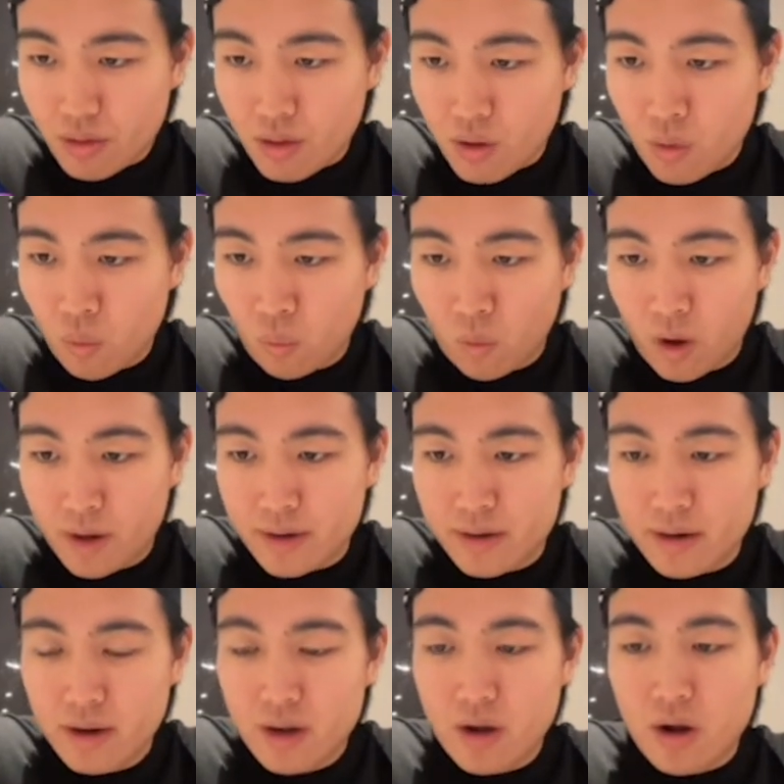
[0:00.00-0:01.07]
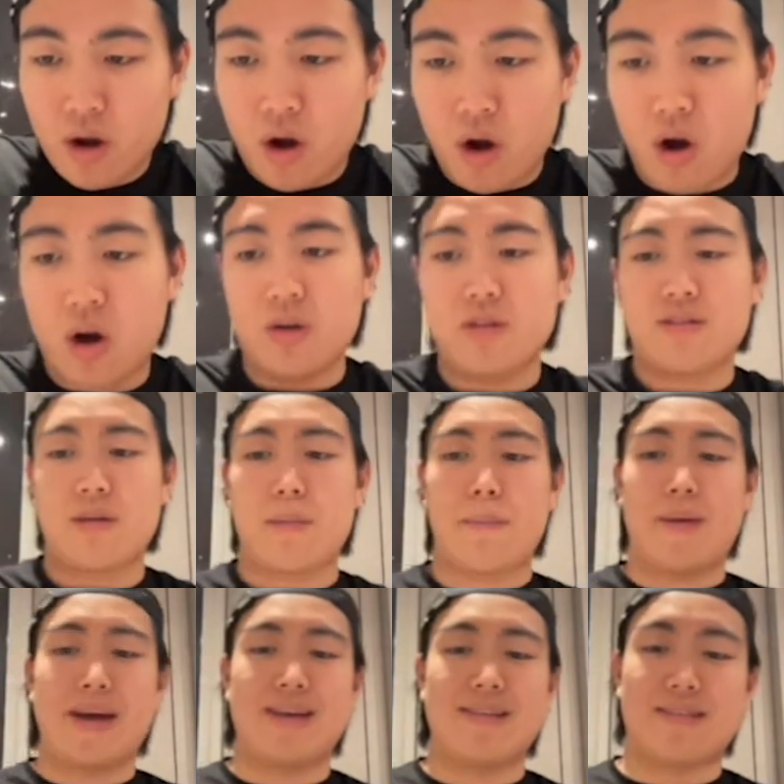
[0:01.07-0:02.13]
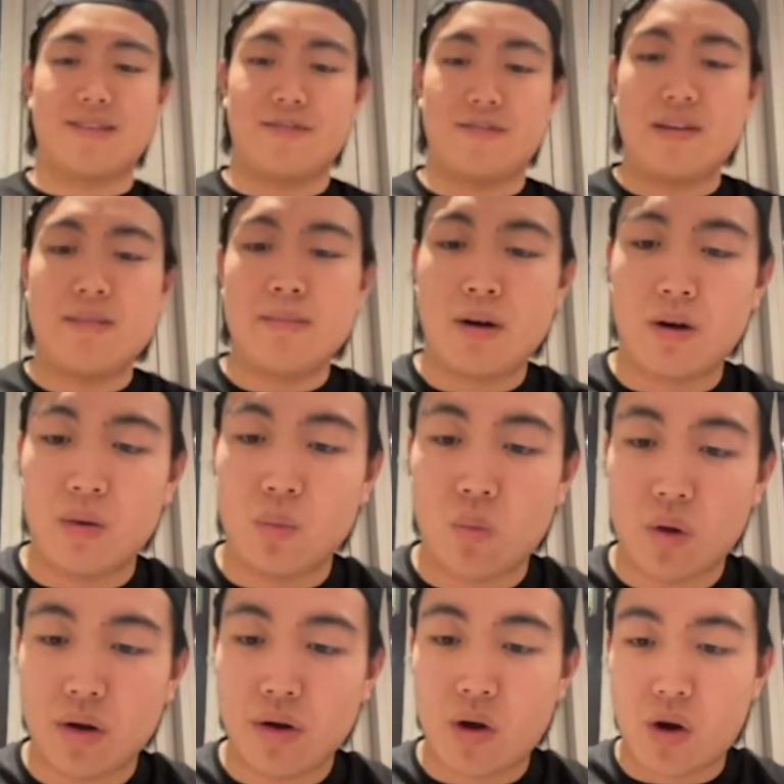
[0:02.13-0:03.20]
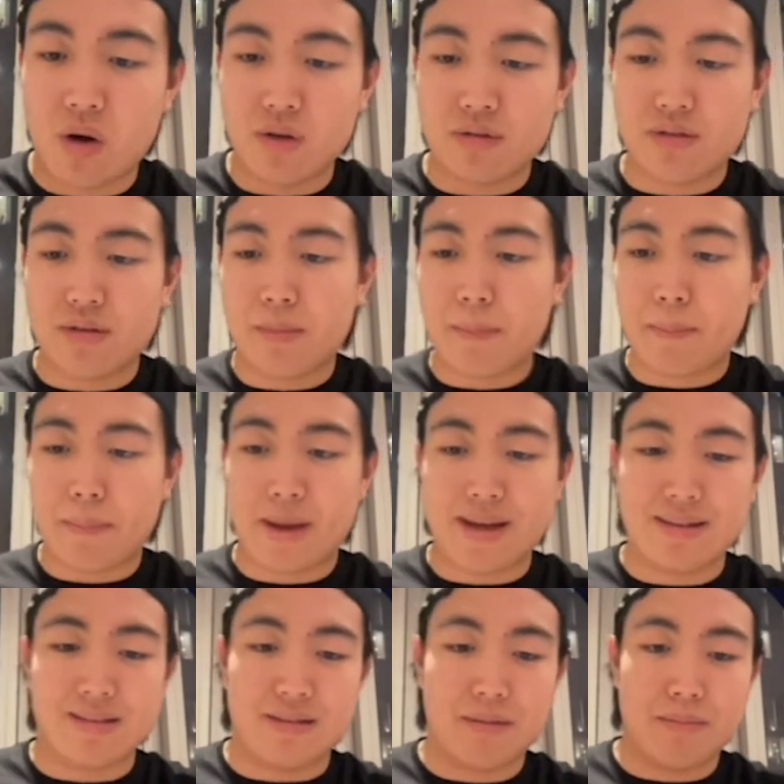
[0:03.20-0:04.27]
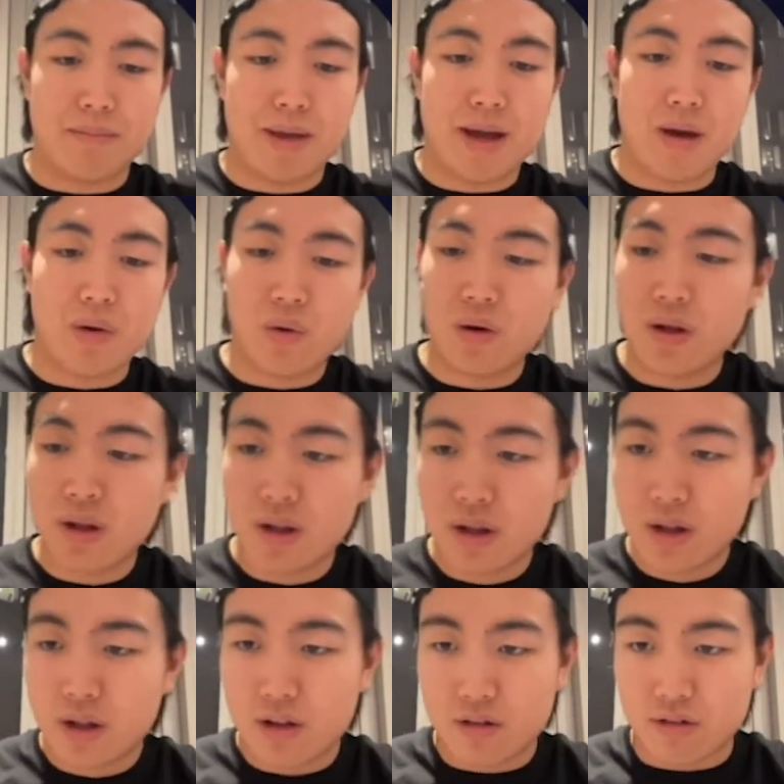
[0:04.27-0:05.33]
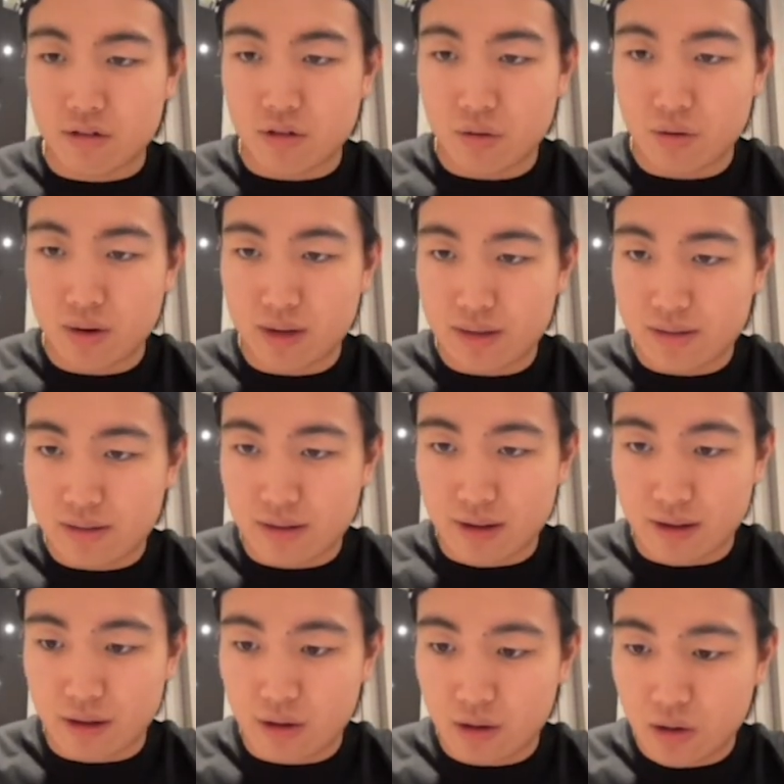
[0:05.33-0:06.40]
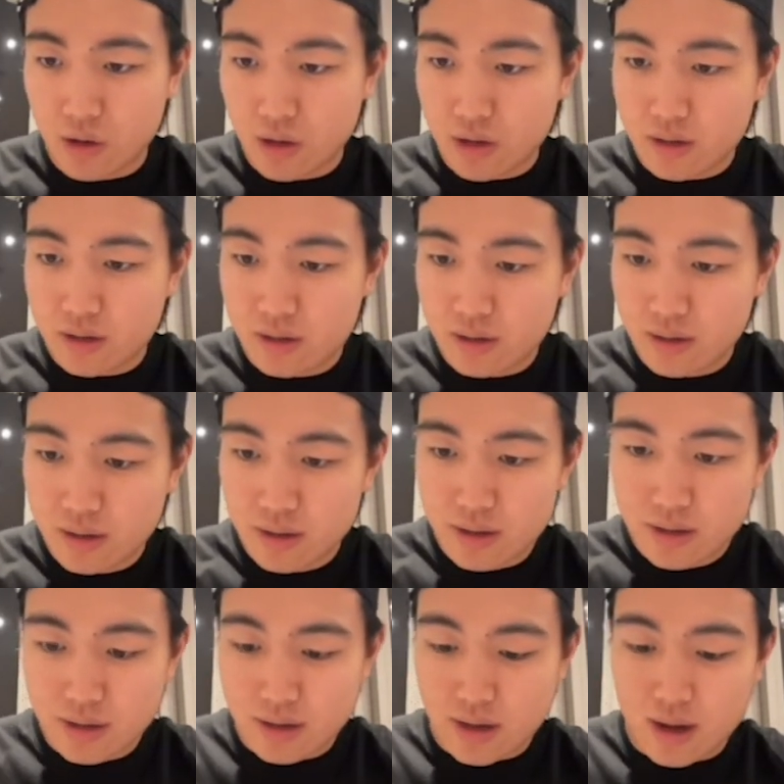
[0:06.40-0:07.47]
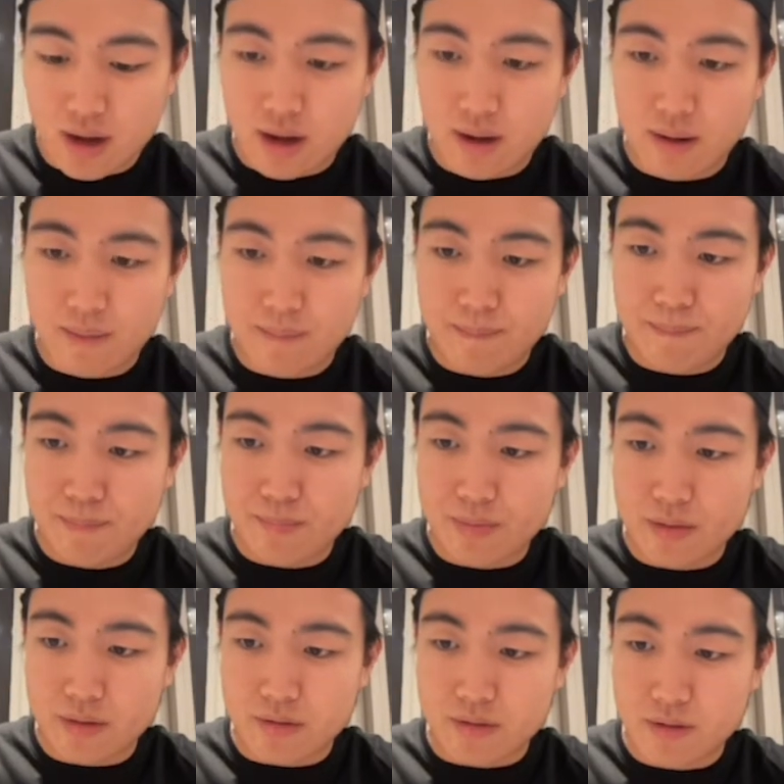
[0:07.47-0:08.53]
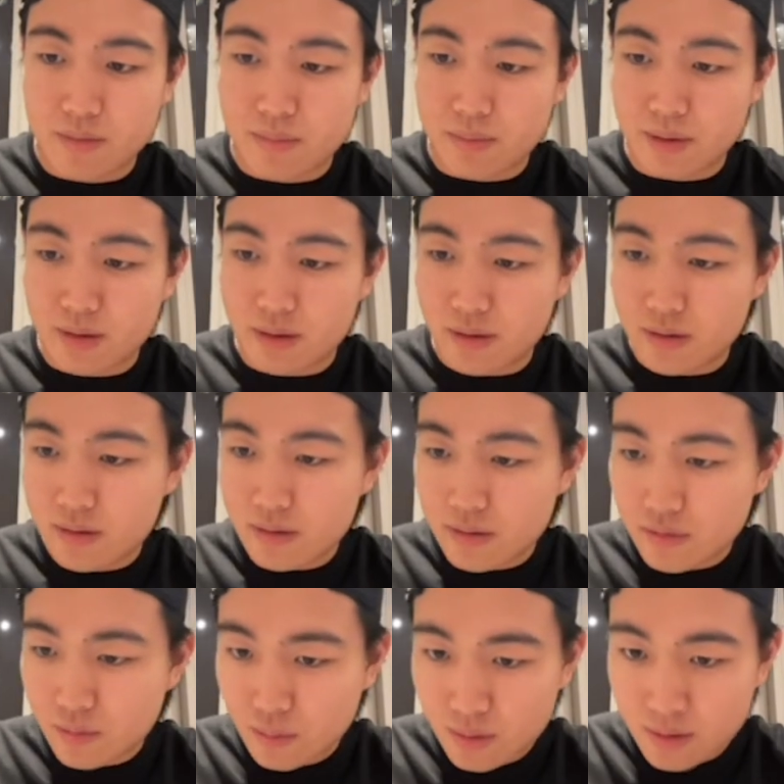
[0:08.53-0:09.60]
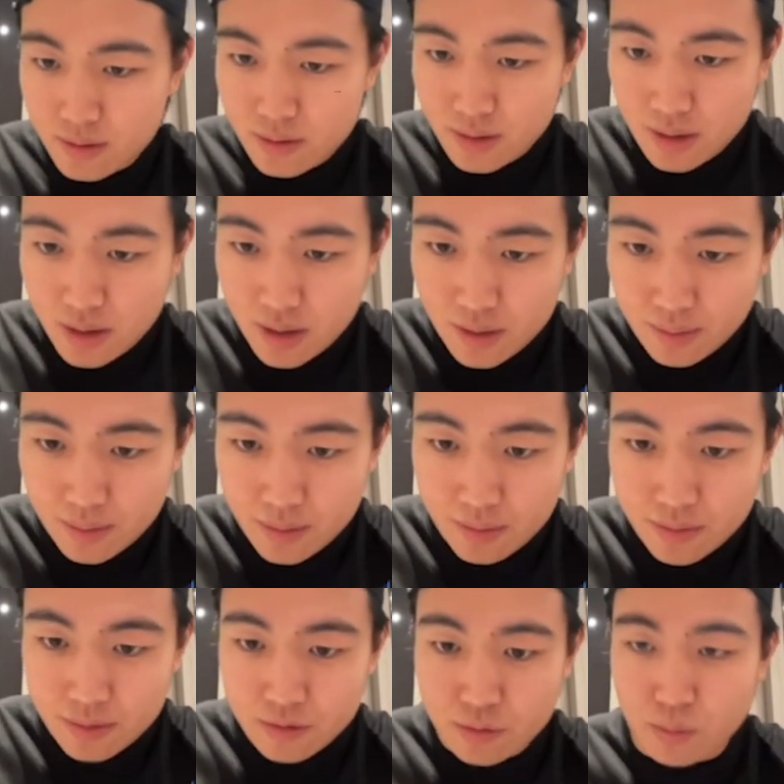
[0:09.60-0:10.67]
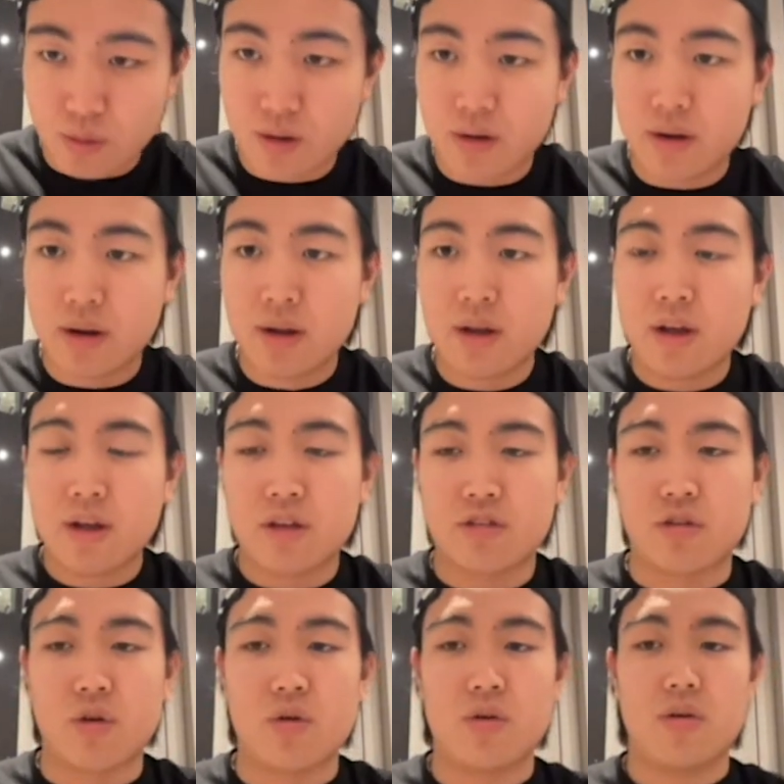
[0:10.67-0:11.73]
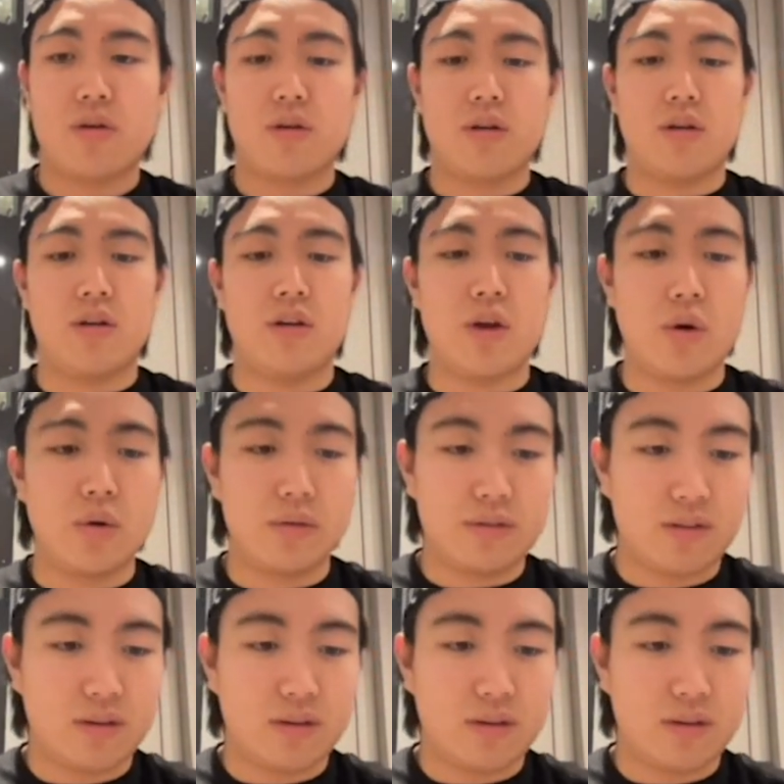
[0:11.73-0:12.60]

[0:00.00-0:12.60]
1 Hoz Pacer female and 1 Hoz Pacer male. So let's take a look. There's going to be this one and then this one. So note,